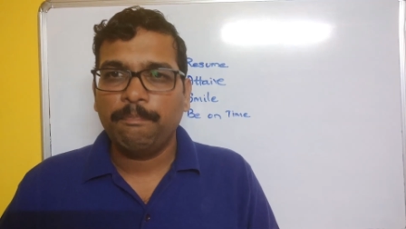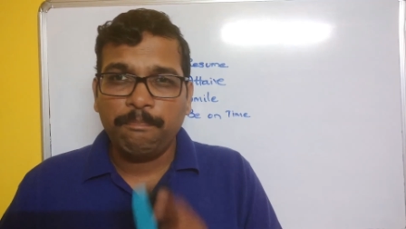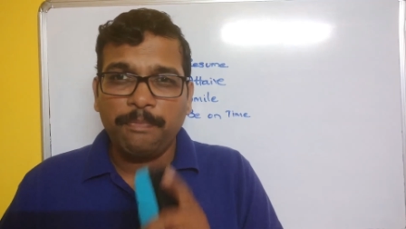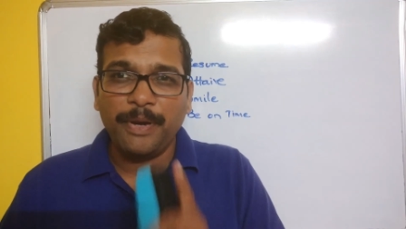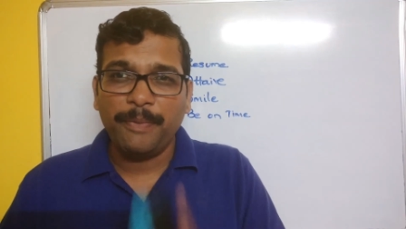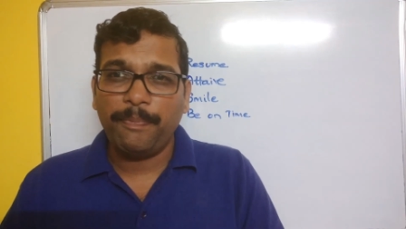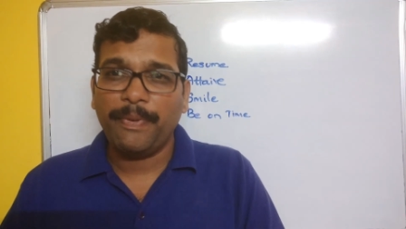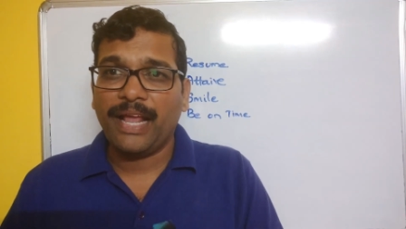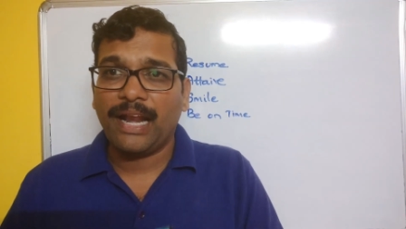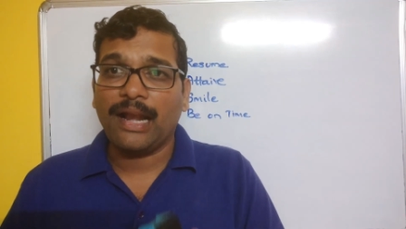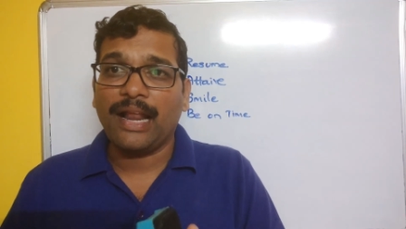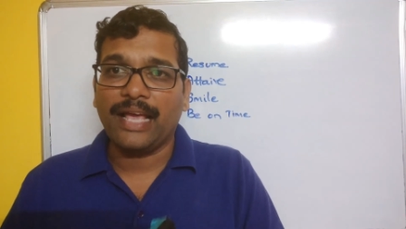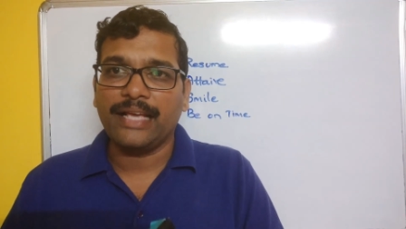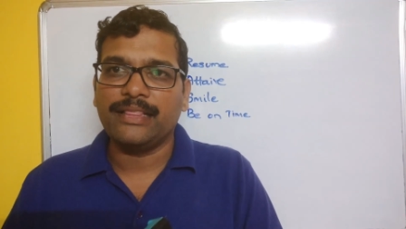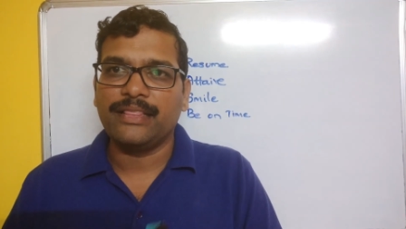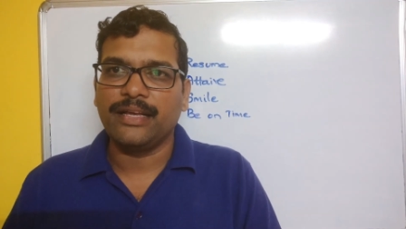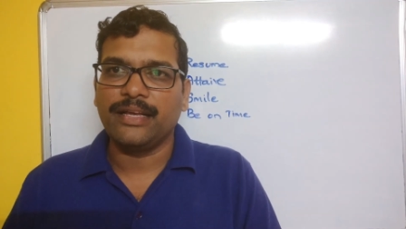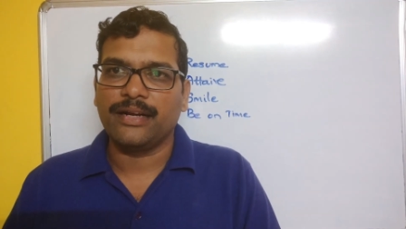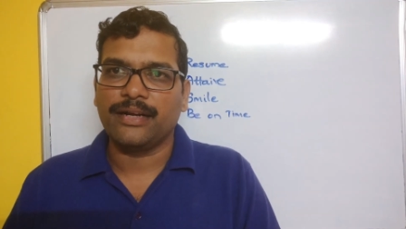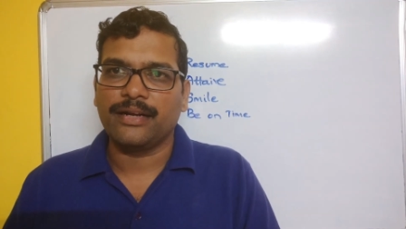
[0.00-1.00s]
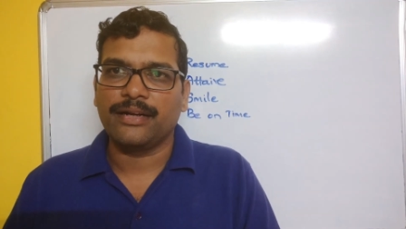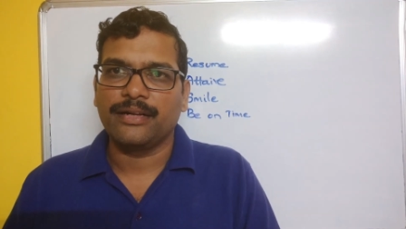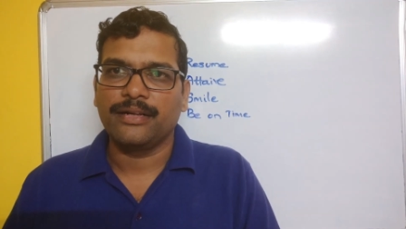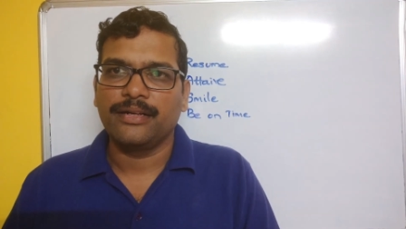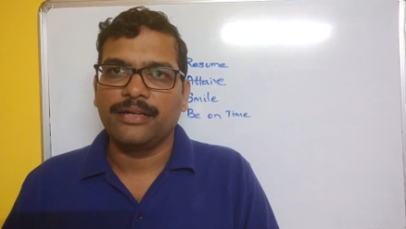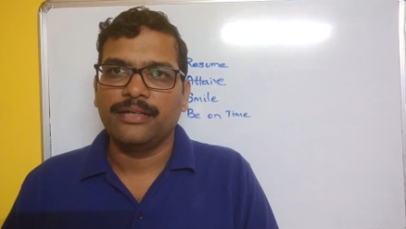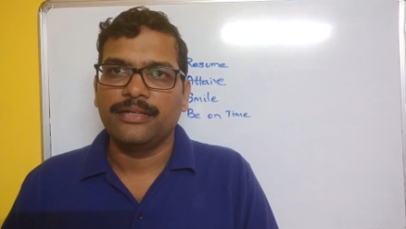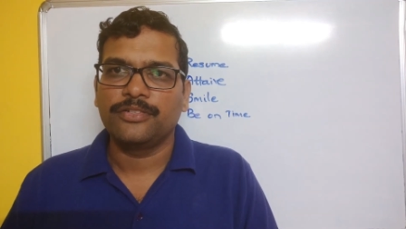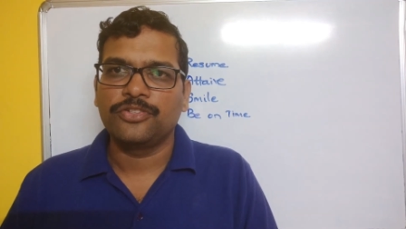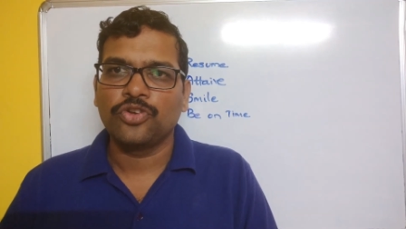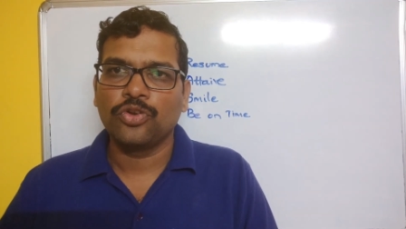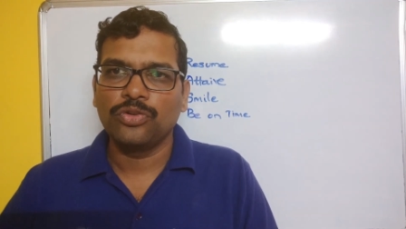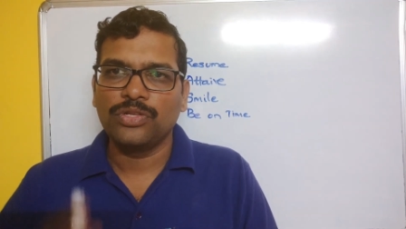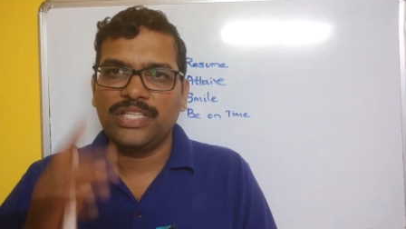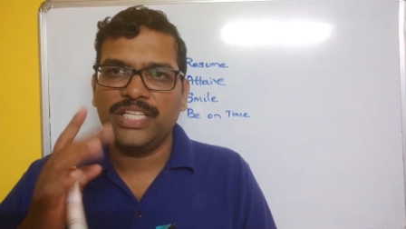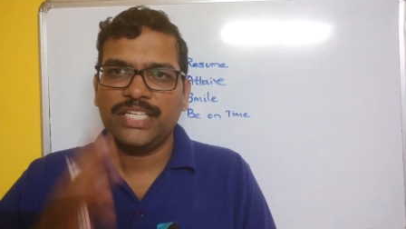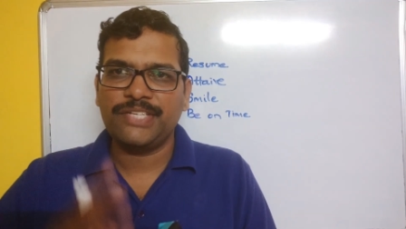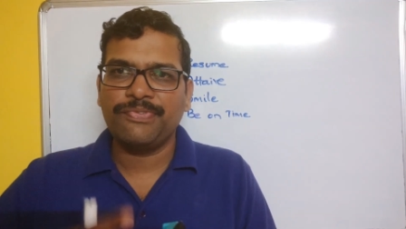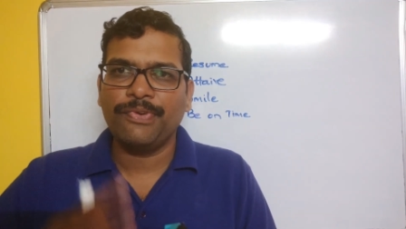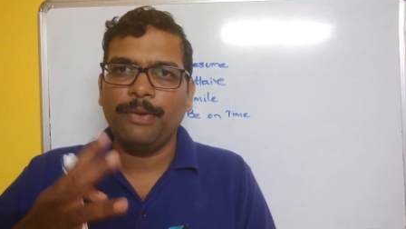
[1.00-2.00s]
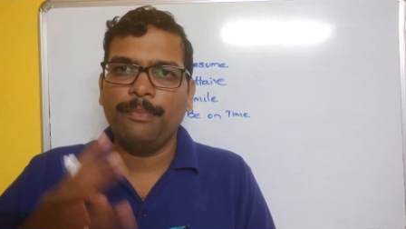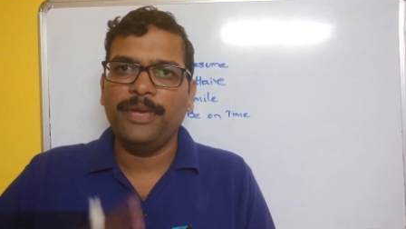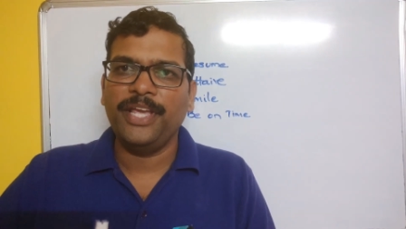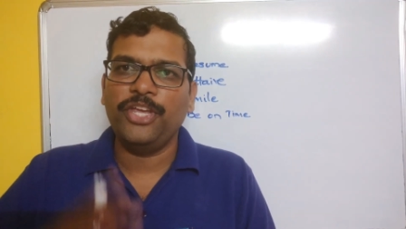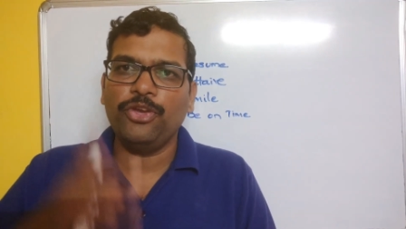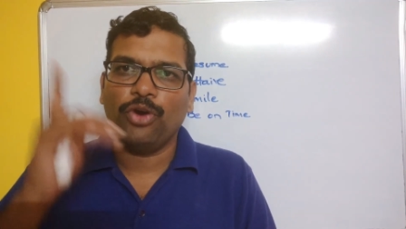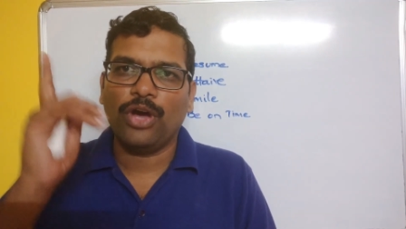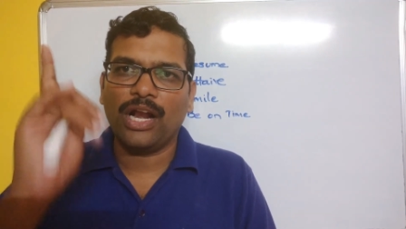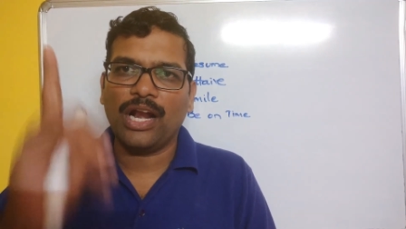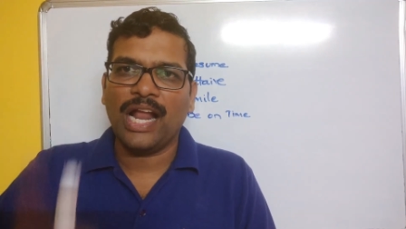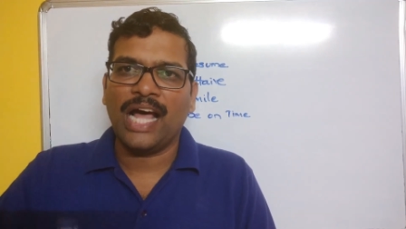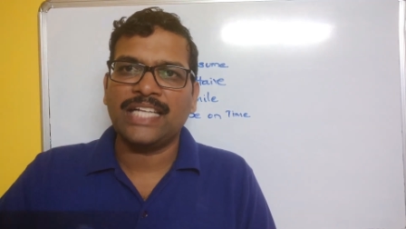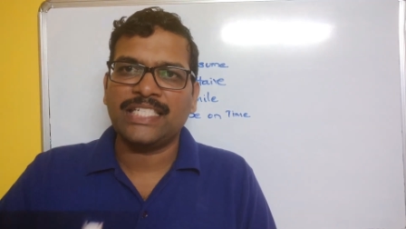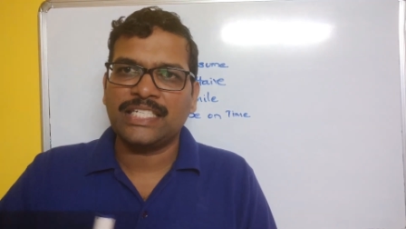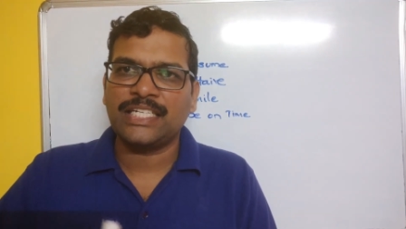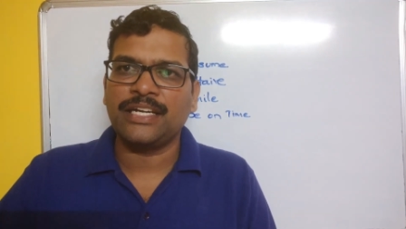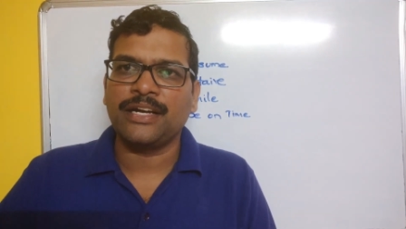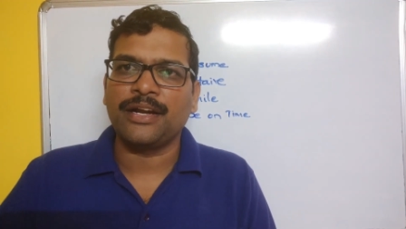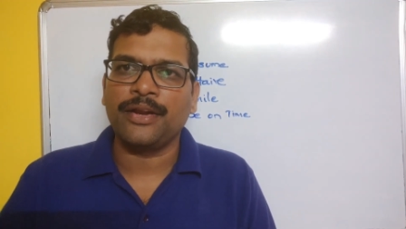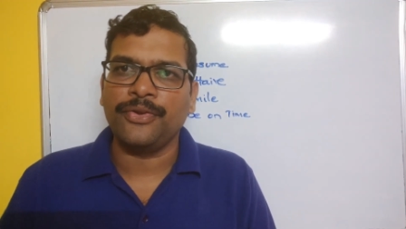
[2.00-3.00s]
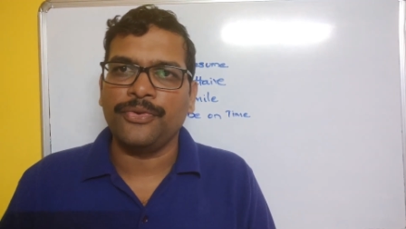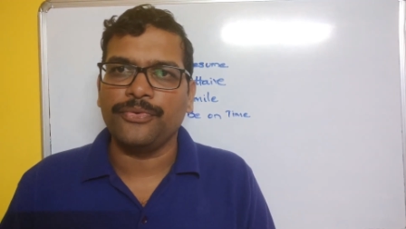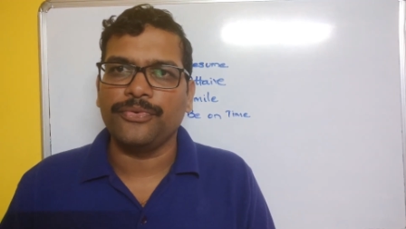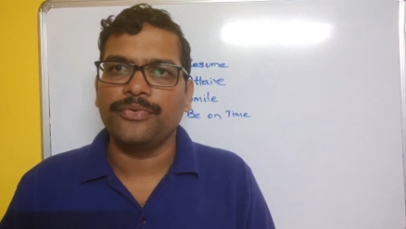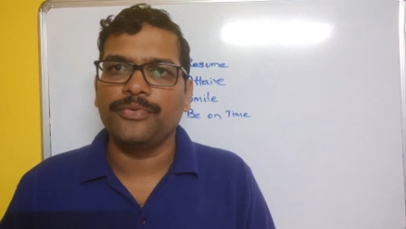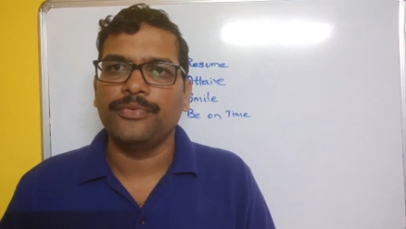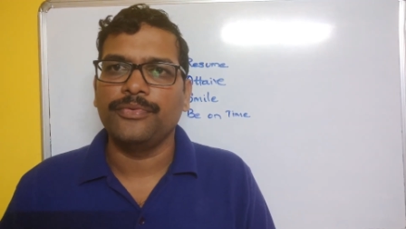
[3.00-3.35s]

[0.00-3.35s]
Prepare like that. So this will be your last interview.